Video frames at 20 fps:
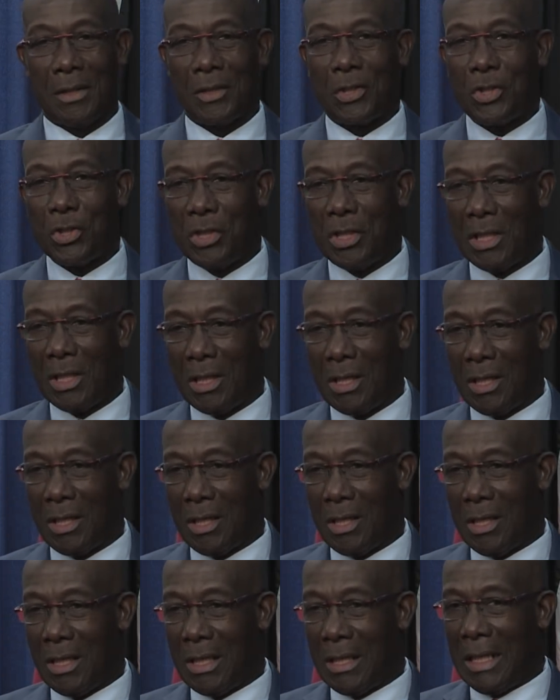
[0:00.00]
to the
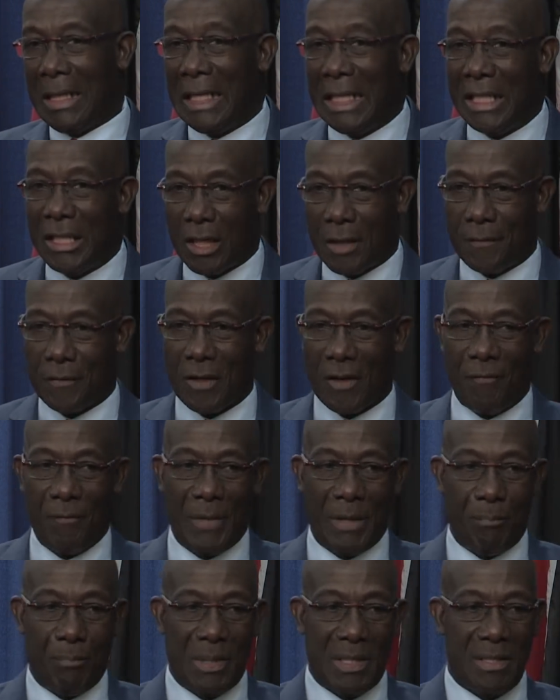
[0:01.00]
leader of
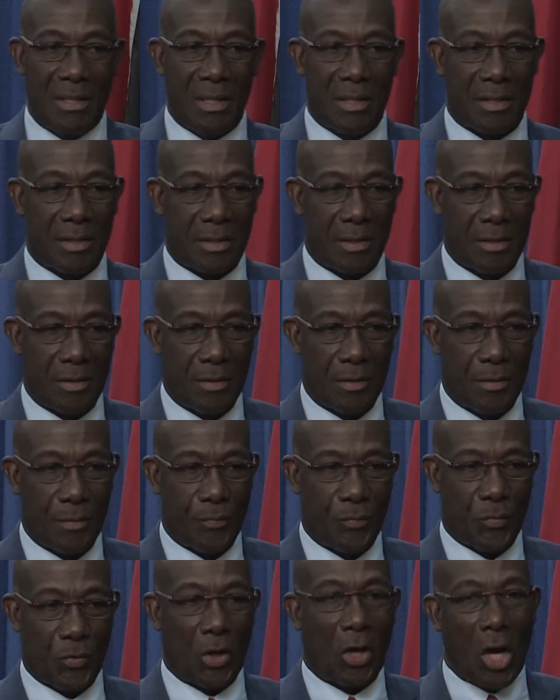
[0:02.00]
government business
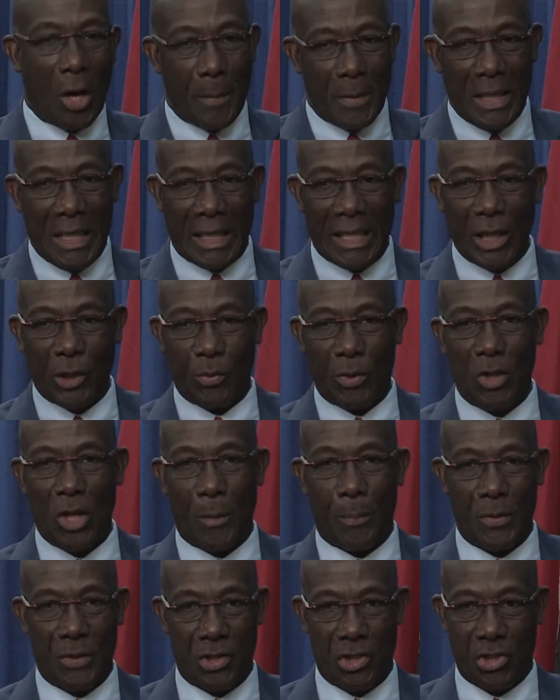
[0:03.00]
to communicate with the
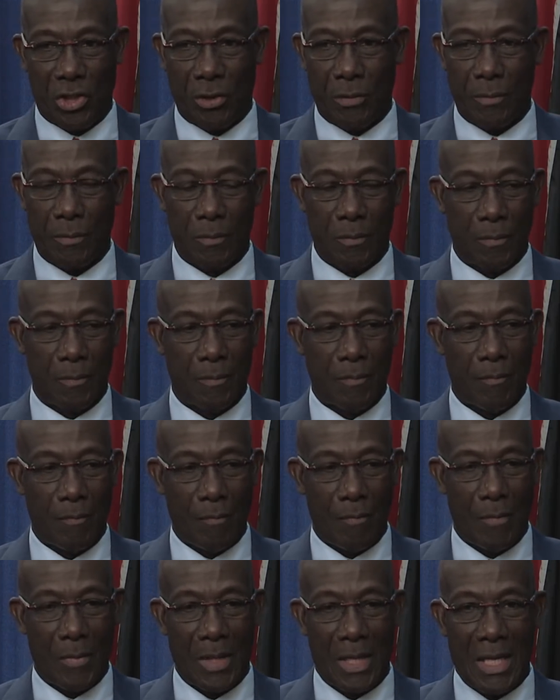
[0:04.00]
opposition.
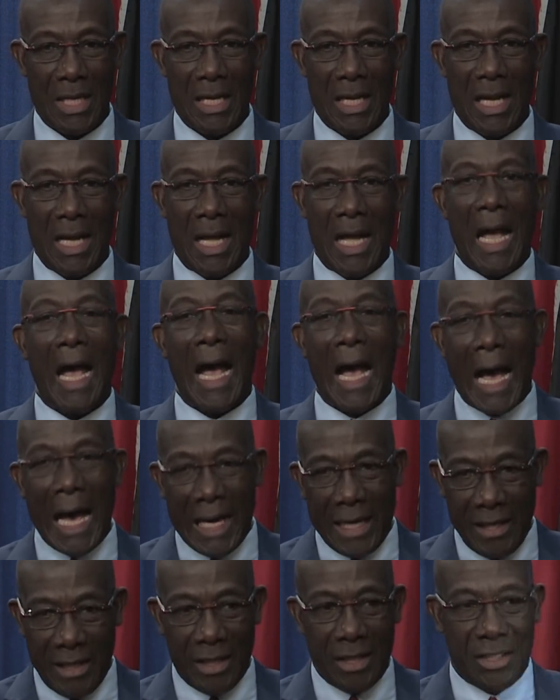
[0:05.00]

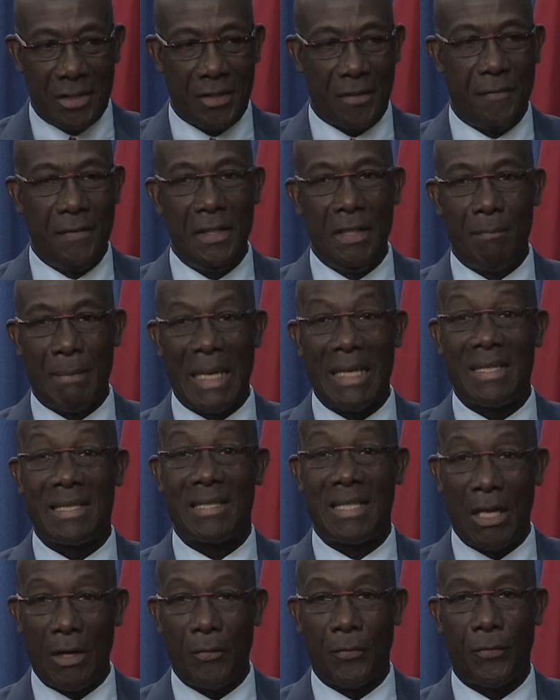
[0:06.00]
I intervened
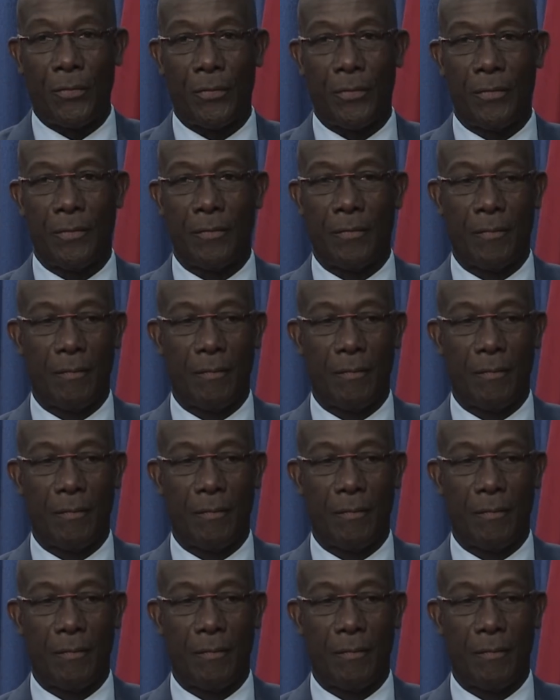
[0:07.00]
myself,